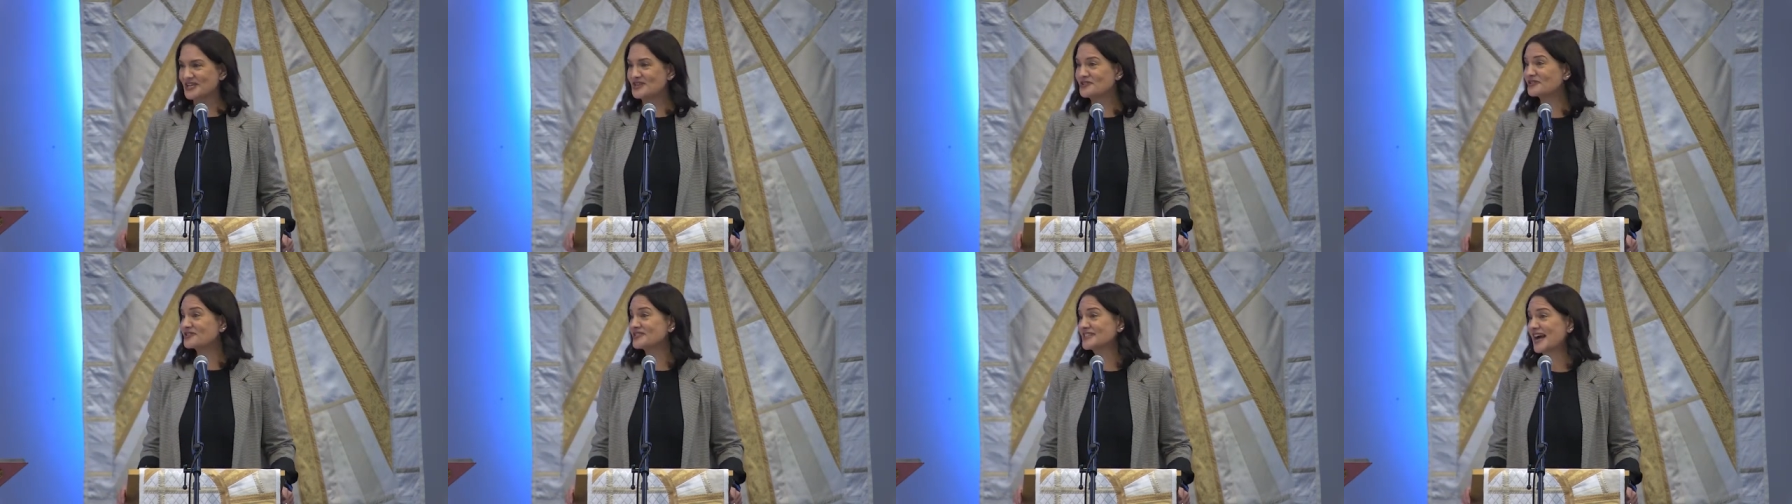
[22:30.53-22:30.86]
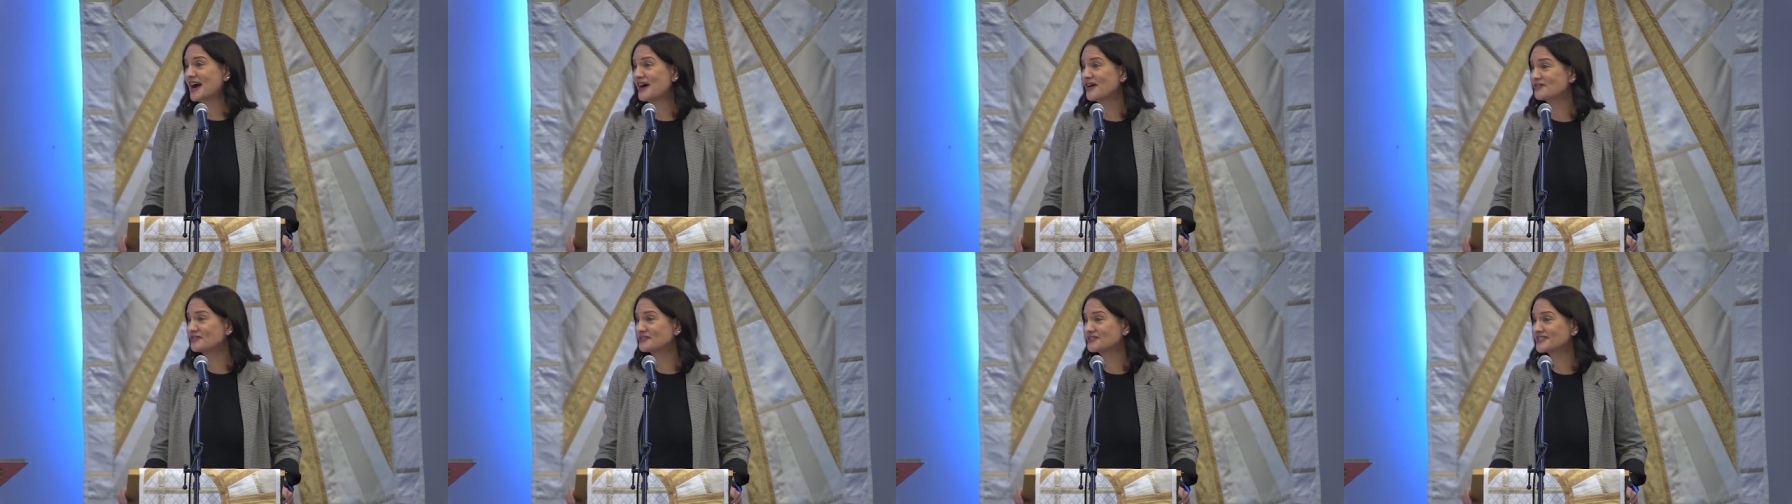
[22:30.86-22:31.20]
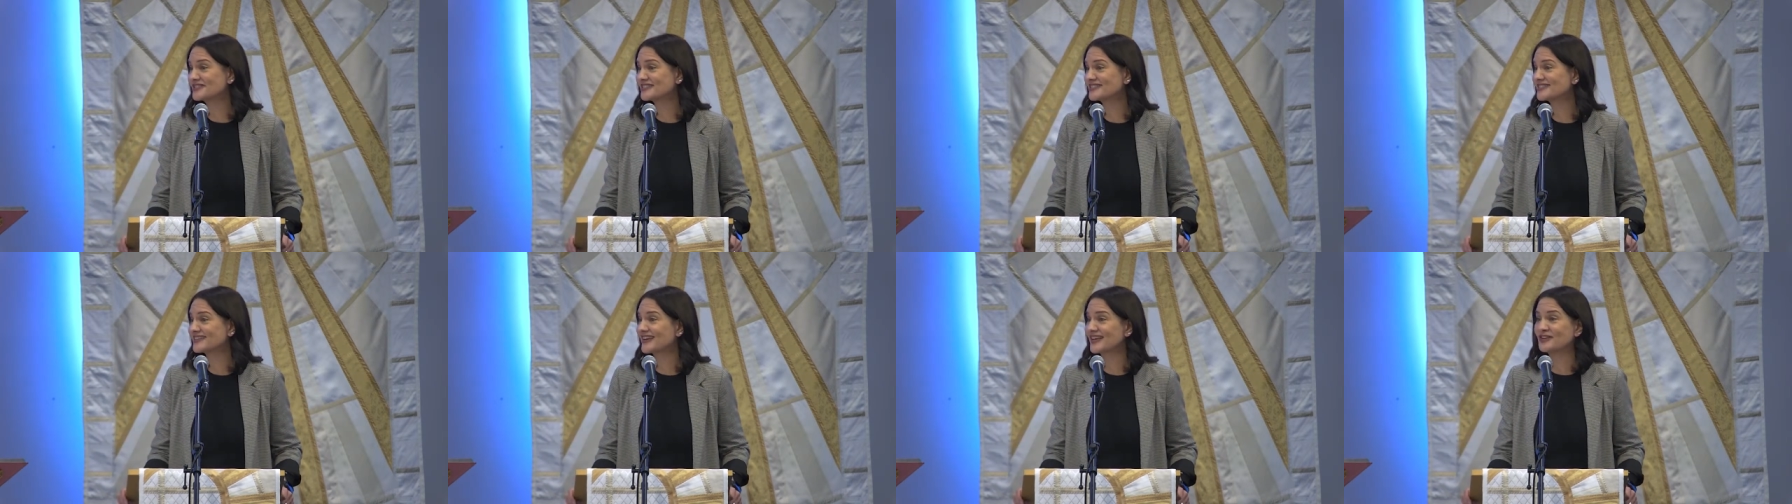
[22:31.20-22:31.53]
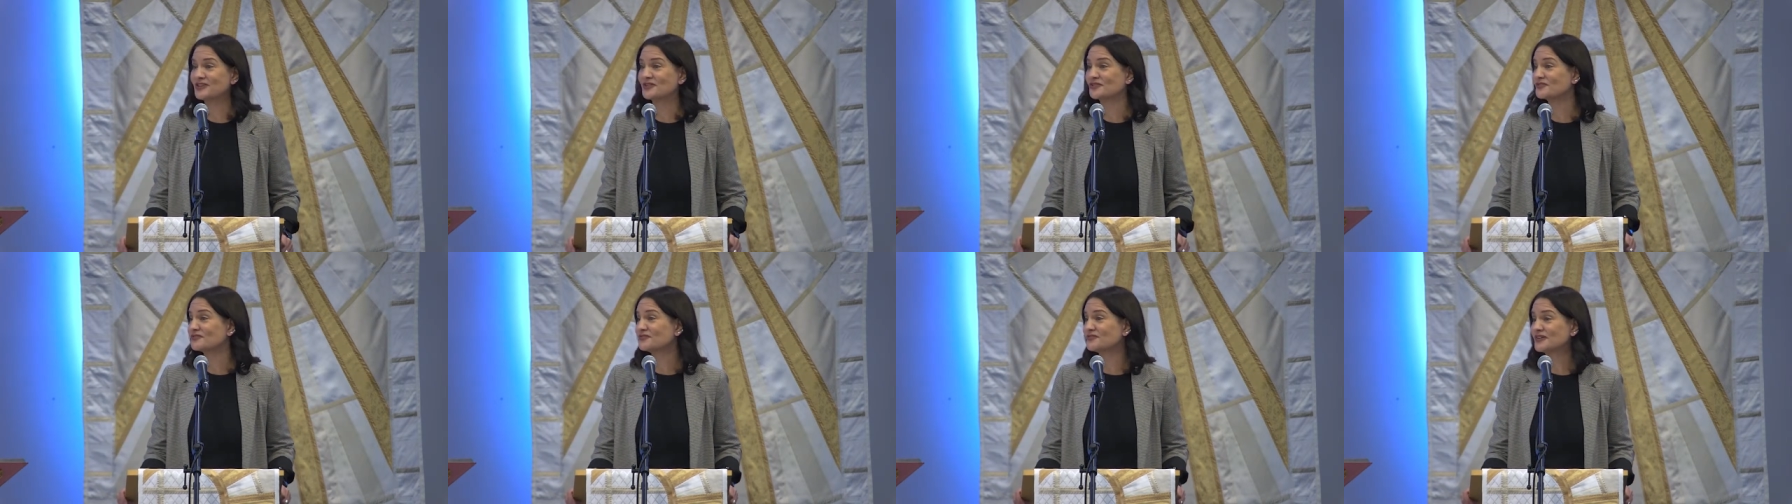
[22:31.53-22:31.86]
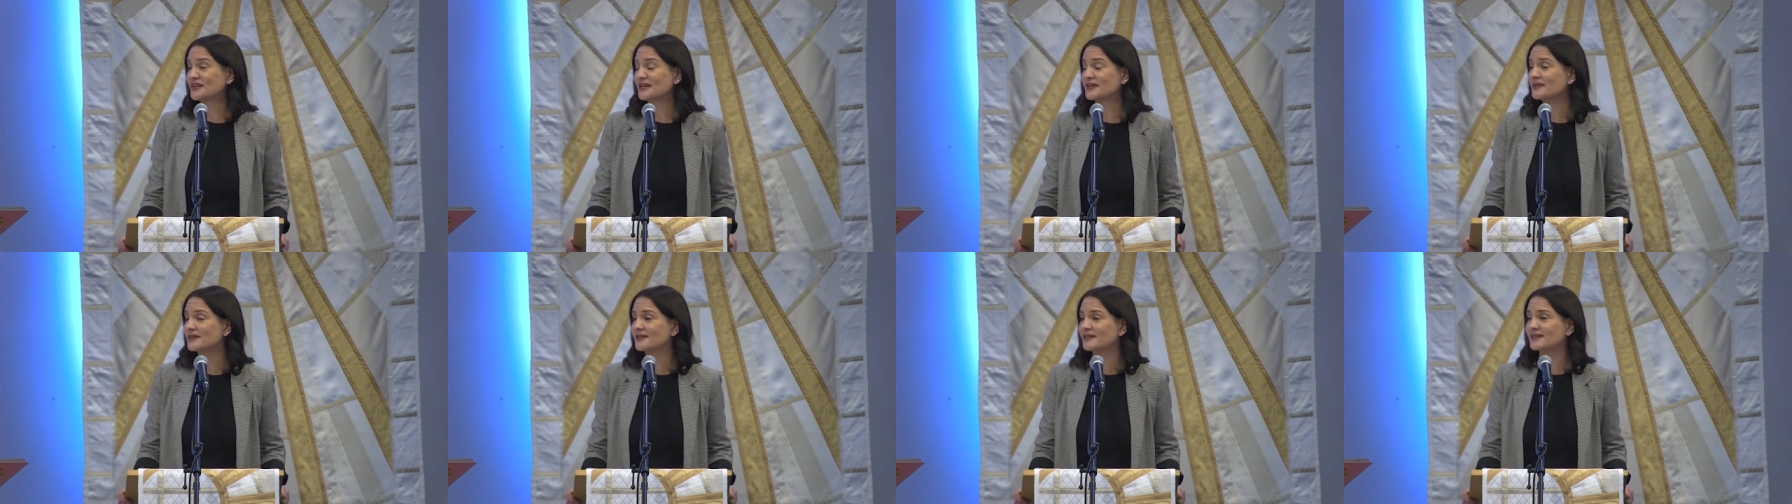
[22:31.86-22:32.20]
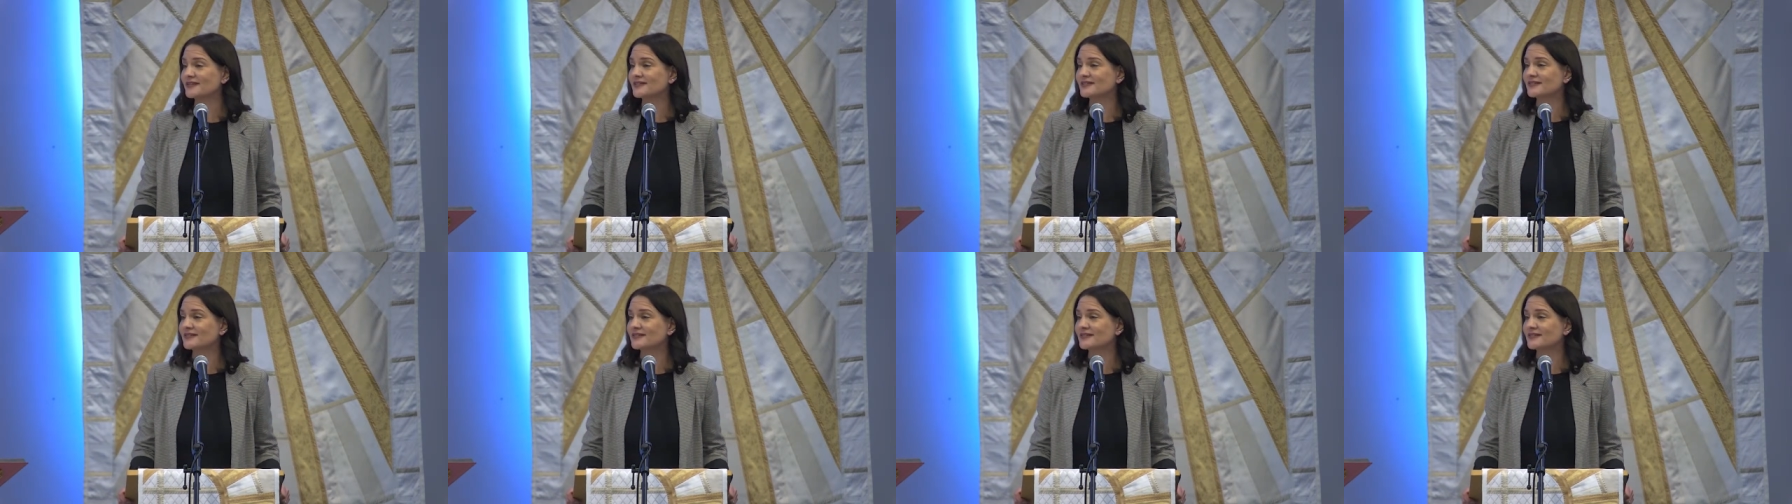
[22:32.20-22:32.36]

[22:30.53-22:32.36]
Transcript: your doubt and your fear,